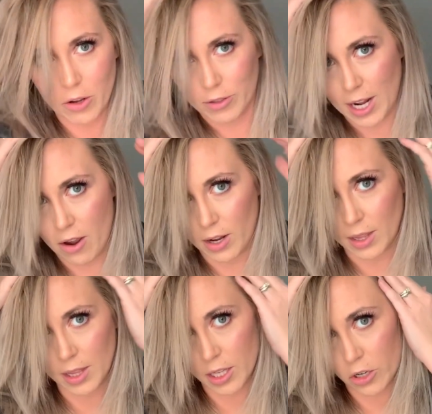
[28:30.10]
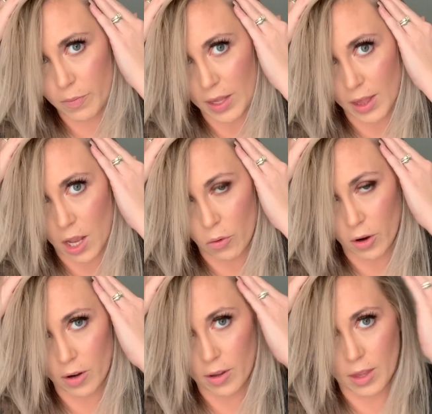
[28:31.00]
down a little bit
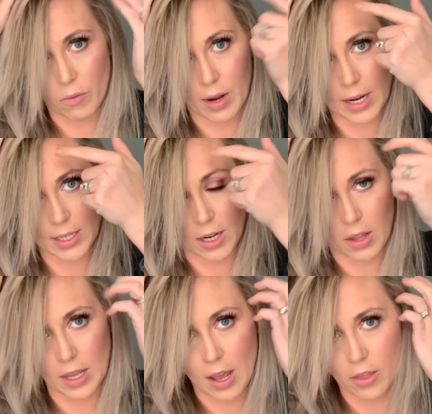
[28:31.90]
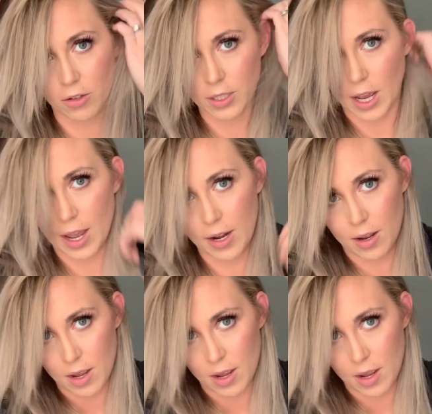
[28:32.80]
lower than what I did on the other side,